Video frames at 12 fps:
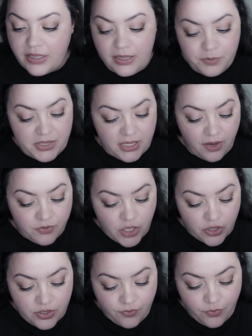the lipstick I've
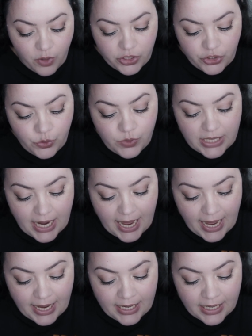chosen for
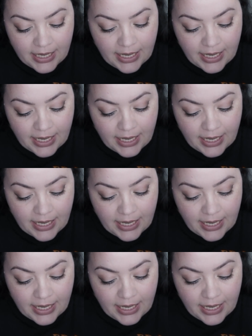today